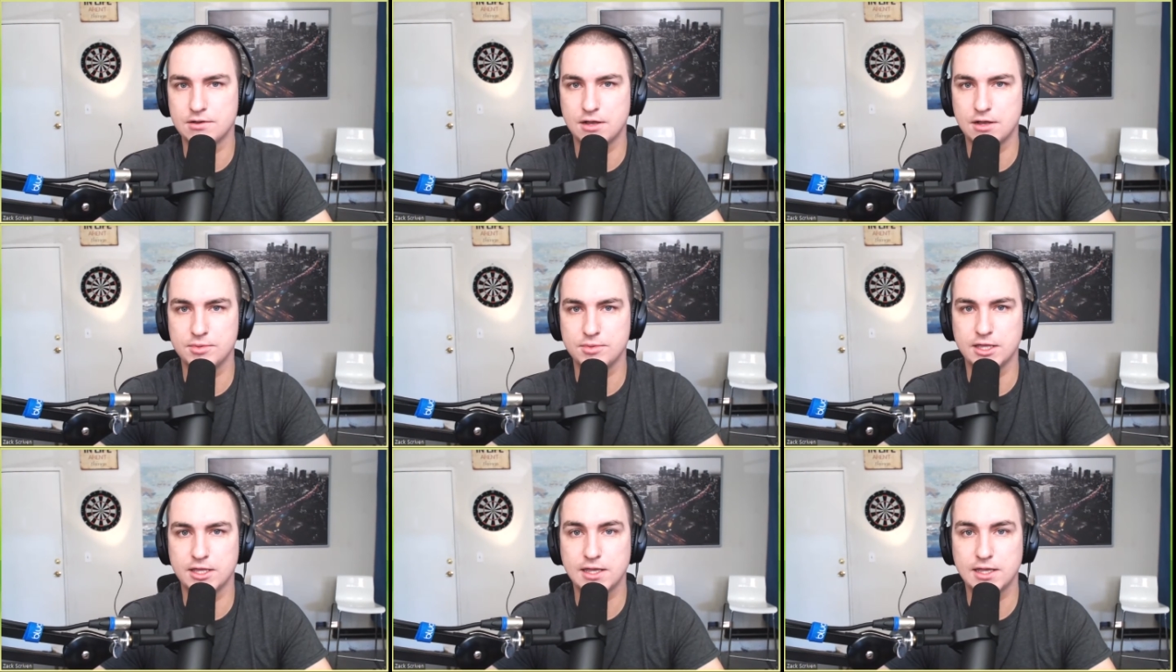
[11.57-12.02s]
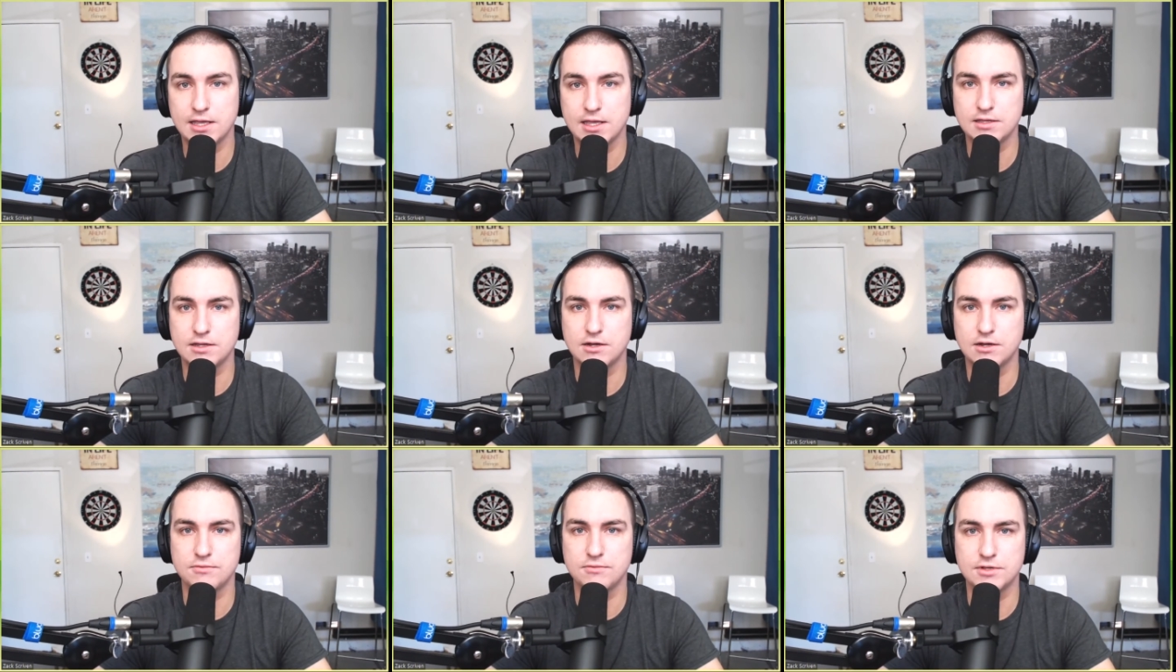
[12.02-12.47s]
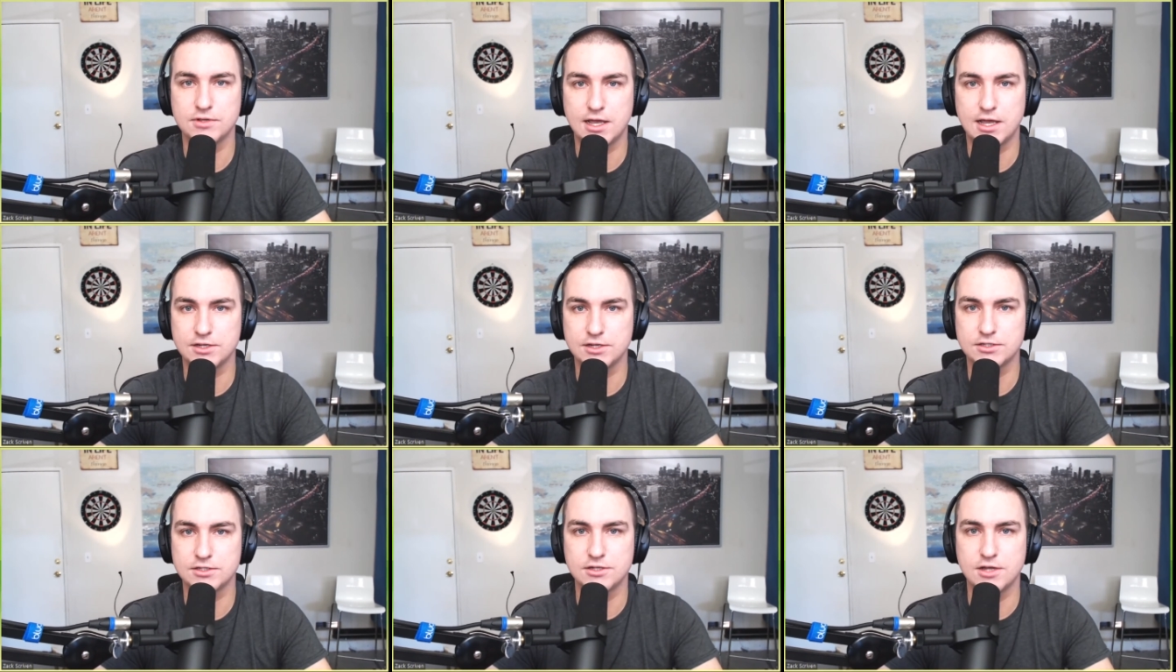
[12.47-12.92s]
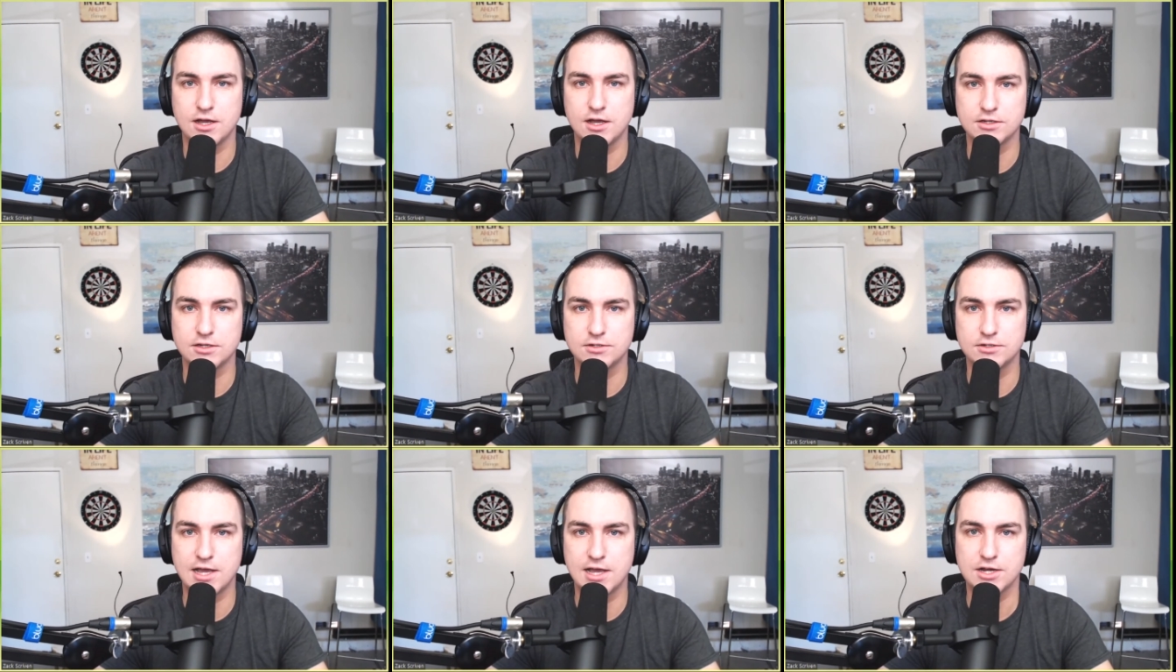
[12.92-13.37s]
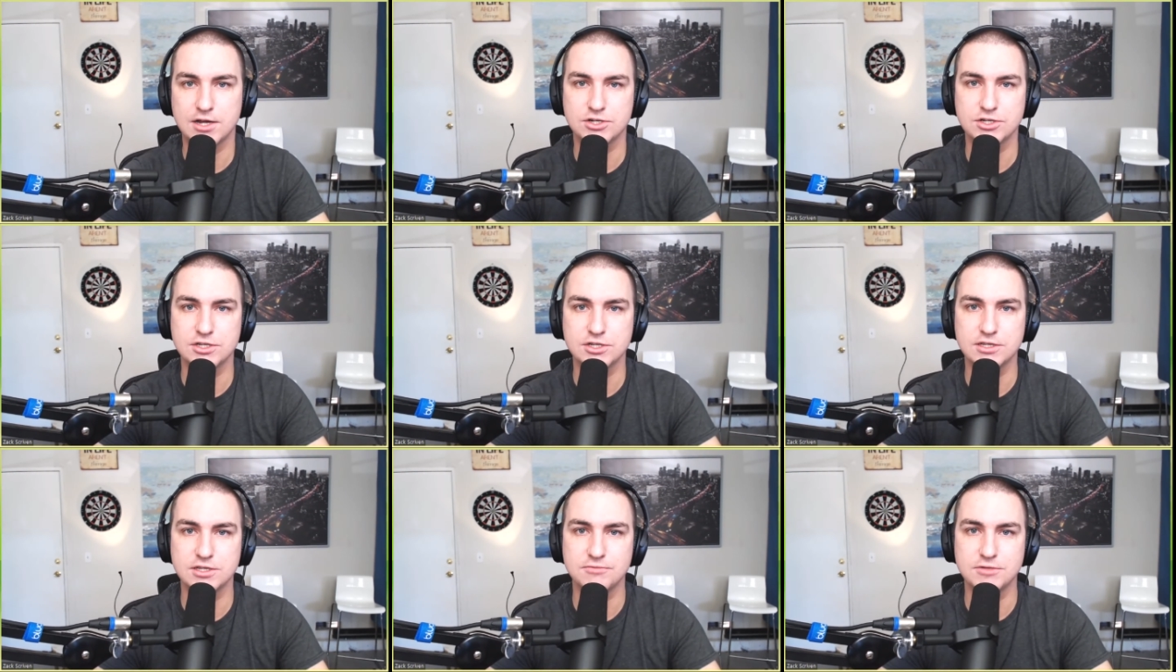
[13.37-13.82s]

I'll be like, hey, I just talked to Ashley.